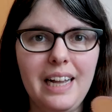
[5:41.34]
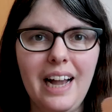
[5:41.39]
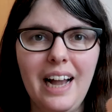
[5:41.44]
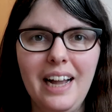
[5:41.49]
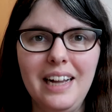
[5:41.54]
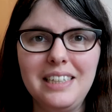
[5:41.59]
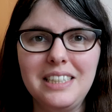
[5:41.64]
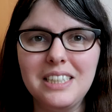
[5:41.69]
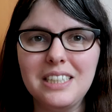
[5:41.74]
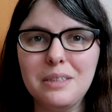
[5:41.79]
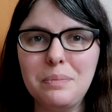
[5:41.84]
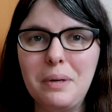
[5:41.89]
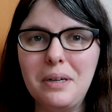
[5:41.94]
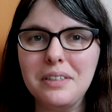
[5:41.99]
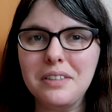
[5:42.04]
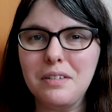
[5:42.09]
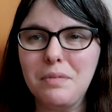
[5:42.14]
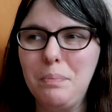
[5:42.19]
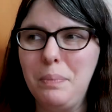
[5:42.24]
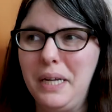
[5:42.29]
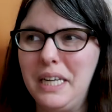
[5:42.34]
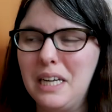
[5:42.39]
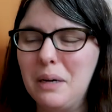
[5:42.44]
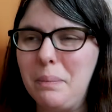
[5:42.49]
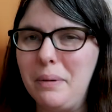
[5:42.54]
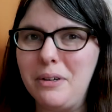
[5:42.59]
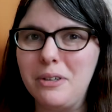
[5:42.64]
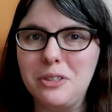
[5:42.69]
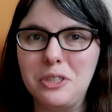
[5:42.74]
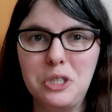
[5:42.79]
Yeah, it just smells of
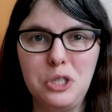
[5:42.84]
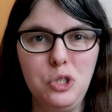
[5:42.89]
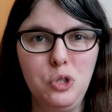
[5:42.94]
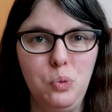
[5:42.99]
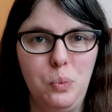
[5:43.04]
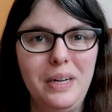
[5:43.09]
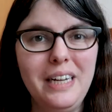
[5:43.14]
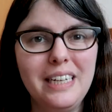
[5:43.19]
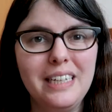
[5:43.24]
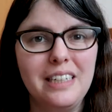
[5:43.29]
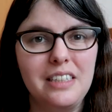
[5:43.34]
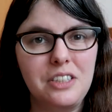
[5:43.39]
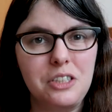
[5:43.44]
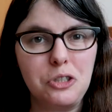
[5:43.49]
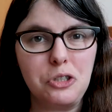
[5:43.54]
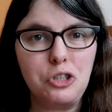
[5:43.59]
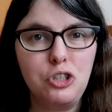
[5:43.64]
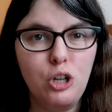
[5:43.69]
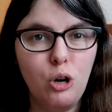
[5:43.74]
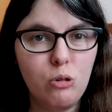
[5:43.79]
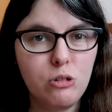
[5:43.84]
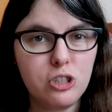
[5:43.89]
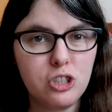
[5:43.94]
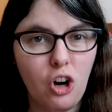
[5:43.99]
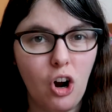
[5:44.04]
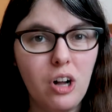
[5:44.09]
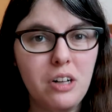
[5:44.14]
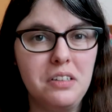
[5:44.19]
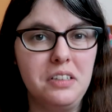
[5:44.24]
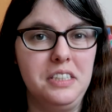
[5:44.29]
peanut butter sweetness. There's no
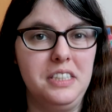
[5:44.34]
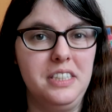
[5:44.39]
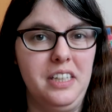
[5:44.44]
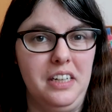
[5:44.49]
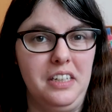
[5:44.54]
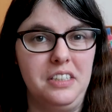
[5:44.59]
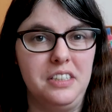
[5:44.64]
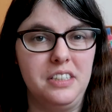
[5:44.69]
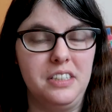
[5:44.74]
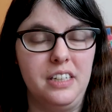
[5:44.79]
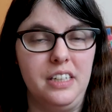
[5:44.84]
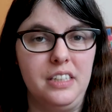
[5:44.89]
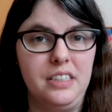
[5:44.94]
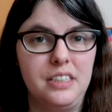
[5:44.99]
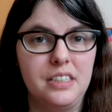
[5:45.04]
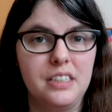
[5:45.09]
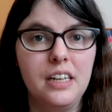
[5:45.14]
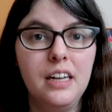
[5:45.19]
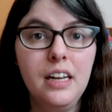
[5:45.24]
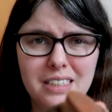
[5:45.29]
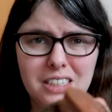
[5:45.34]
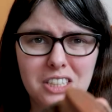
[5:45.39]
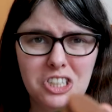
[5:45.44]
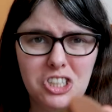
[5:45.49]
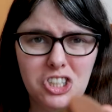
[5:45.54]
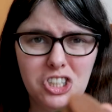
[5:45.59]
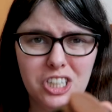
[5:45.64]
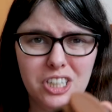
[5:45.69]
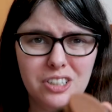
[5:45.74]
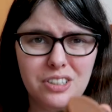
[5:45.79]
chocolate scent to these.
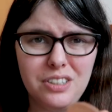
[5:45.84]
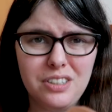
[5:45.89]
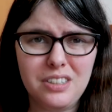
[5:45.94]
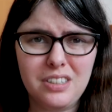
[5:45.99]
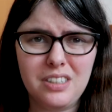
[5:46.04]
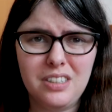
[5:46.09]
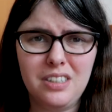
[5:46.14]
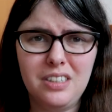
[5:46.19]
Cheers.